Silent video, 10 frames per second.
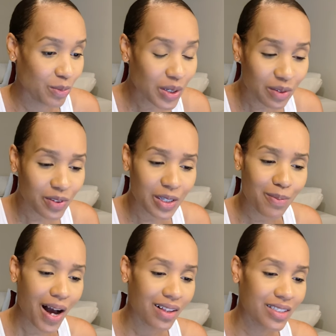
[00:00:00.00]
beautifully
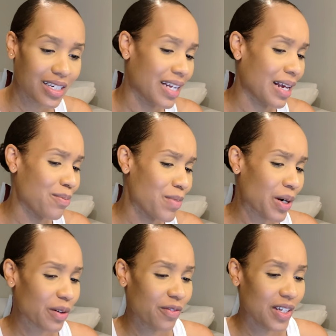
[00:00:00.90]
polished in a
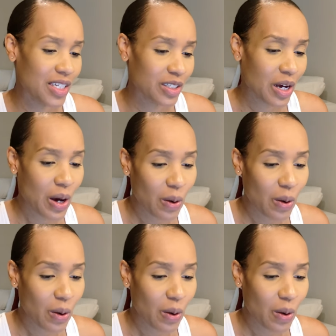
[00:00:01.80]
mirror finish,